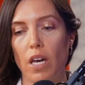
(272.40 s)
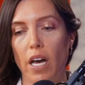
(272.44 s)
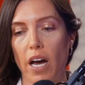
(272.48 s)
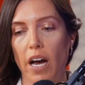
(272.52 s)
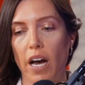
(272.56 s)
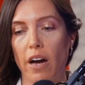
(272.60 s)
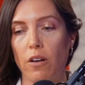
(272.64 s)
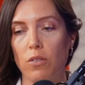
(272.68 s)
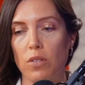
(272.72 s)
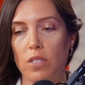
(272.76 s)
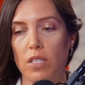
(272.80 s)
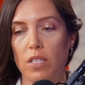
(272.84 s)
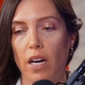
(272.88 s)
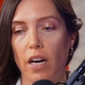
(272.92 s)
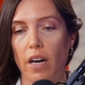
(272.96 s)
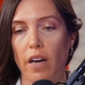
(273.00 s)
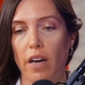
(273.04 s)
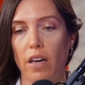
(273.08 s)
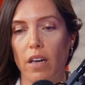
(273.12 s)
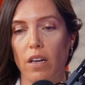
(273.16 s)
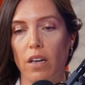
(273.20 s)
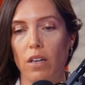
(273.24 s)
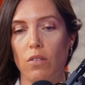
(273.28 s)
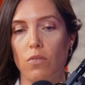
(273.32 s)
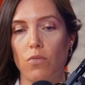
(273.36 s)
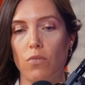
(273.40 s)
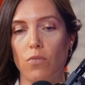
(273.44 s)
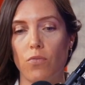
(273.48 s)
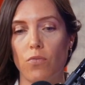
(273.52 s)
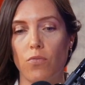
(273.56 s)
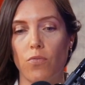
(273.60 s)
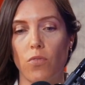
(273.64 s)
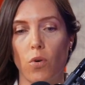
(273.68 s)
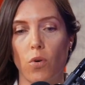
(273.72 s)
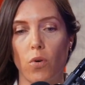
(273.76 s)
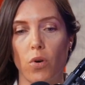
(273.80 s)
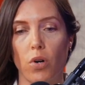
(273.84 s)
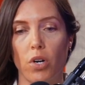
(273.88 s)
outside
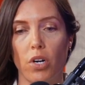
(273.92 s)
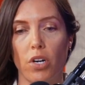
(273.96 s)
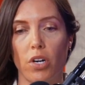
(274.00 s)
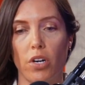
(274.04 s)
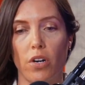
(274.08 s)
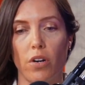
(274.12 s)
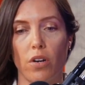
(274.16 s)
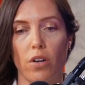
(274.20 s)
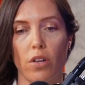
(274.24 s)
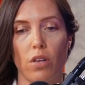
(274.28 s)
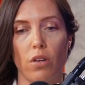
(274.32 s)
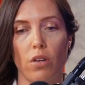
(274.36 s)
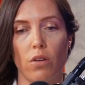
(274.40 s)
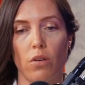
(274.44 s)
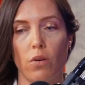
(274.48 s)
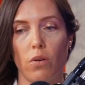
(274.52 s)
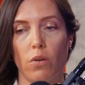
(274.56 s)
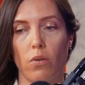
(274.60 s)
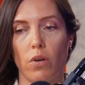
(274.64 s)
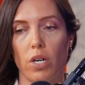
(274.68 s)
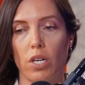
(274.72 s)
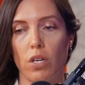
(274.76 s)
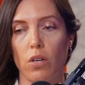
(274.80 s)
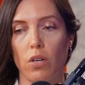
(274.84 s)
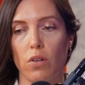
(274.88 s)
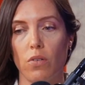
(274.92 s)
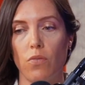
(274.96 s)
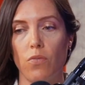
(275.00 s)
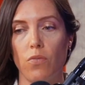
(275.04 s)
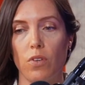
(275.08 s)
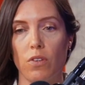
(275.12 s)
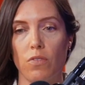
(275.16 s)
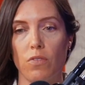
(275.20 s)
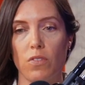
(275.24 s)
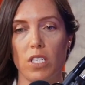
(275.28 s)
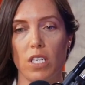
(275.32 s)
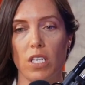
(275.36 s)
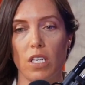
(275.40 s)
for a good
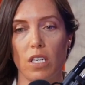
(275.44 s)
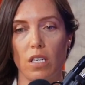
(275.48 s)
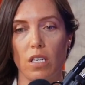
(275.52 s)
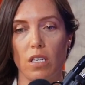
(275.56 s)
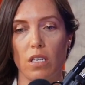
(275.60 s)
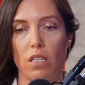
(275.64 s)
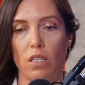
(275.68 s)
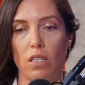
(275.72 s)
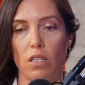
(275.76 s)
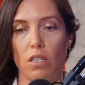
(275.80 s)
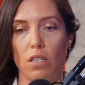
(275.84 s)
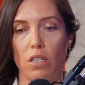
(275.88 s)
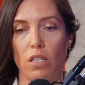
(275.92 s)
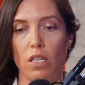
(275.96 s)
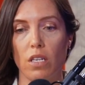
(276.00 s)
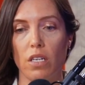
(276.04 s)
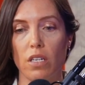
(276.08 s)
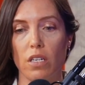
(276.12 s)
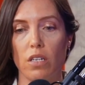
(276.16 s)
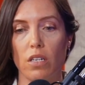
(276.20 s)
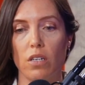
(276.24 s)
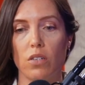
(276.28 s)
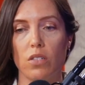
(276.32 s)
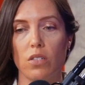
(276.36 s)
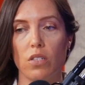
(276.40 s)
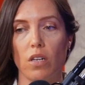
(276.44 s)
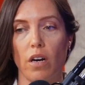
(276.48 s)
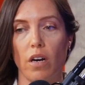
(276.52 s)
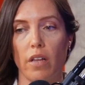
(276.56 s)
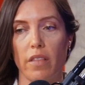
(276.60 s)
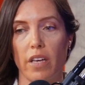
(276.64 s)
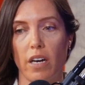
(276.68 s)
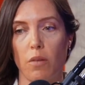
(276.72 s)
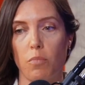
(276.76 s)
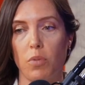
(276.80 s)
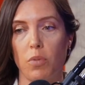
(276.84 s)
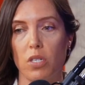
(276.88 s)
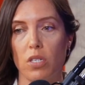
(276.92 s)
15 years on
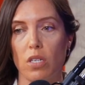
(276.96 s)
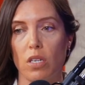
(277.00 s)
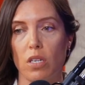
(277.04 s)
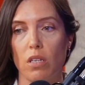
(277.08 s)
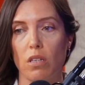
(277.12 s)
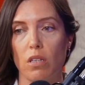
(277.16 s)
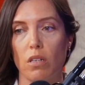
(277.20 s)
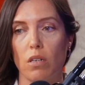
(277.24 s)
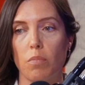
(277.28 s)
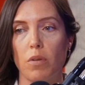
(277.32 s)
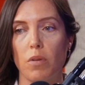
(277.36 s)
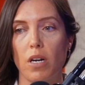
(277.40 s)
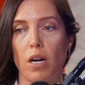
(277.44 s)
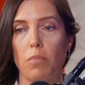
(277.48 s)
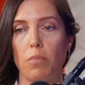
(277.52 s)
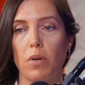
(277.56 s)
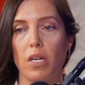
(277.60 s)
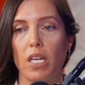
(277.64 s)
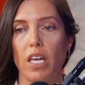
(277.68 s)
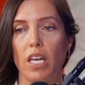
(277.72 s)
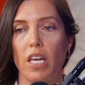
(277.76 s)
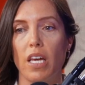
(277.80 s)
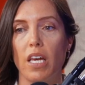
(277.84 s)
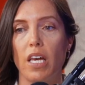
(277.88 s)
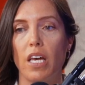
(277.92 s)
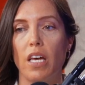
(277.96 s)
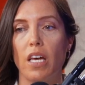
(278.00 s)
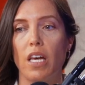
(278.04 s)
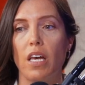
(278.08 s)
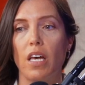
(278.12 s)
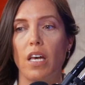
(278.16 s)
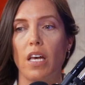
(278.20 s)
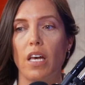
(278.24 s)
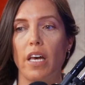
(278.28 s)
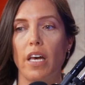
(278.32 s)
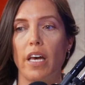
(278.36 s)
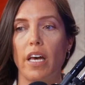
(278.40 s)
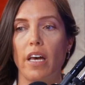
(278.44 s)
that particular property,
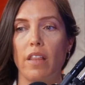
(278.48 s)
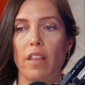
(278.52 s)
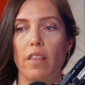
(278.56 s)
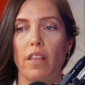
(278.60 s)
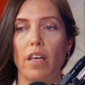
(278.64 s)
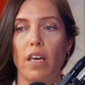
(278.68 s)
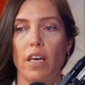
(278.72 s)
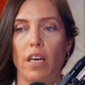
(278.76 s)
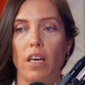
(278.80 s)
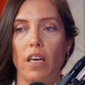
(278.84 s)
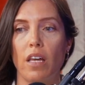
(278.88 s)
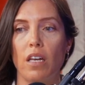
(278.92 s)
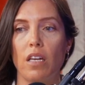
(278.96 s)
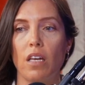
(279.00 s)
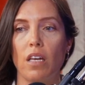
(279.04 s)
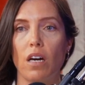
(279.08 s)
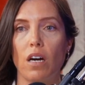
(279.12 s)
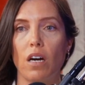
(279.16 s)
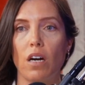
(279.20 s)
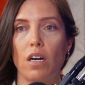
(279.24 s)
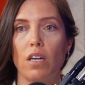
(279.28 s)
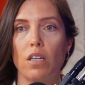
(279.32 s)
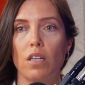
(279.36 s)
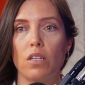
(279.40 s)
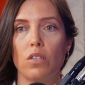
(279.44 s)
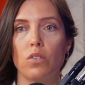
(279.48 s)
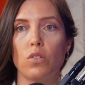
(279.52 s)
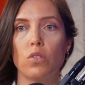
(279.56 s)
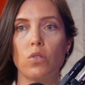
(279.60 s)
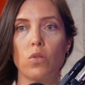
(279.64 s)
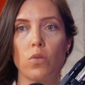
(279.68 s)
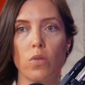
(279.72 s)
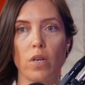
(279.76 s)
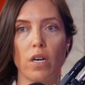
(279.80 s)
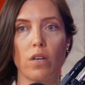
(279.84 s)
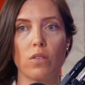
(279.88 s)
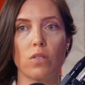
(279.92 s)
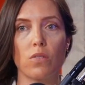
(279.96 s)
and then on
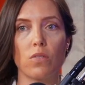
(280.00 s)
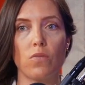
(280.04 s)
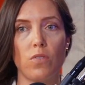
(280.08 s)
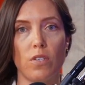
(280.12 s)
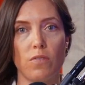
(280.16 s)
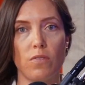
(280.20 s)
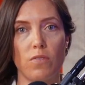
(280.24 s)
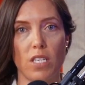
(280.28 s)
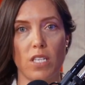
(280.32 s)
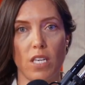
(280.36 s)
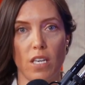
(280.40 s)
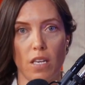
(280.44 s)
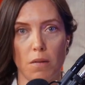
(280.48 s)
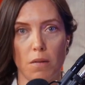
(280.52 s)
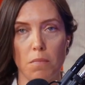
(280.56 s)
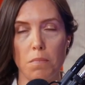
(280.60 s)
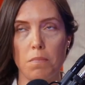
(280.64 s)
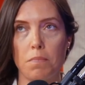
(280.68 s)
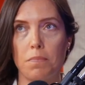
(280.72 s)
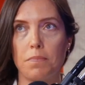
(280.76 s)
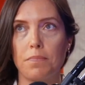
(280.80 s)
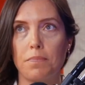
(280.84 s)
2015.